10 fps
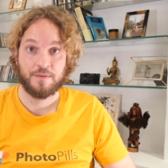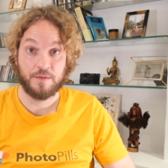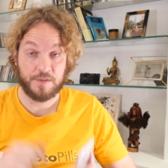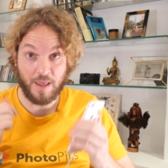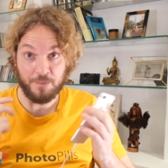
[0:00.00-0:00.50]

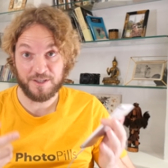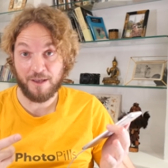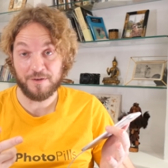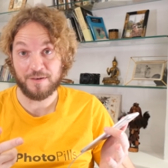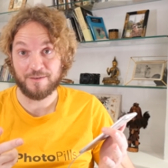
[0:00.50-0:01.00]
Step
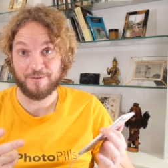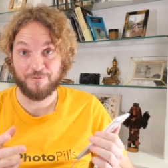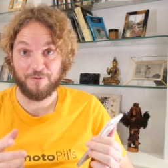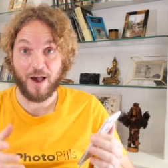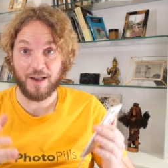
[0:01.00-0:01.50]
seven,
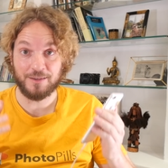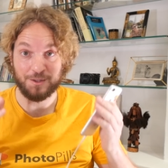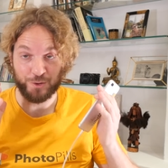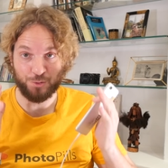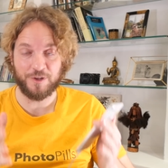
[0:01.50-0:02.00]
find the
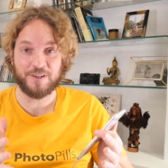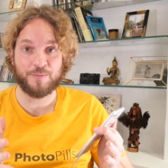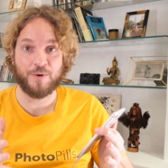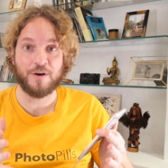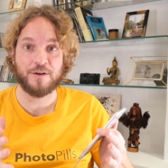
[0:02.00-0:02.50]
shooting
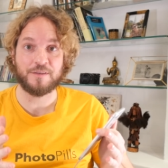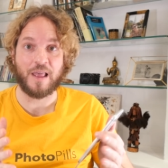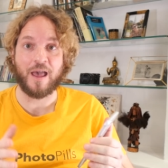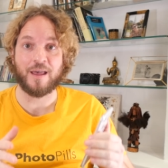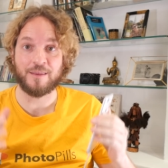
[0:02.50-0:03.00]
spot
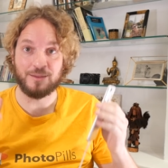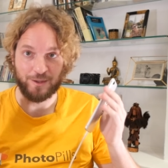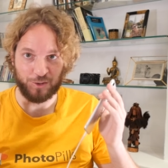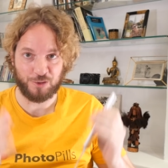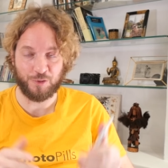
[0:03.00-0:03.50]
and
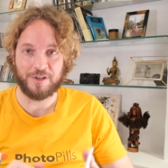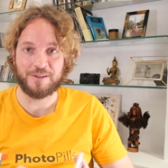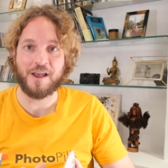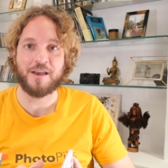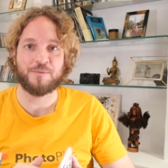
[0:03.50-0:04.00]
the shooting
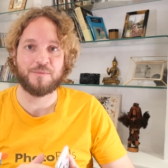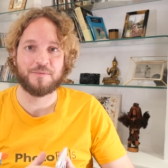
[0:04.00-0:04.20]
time.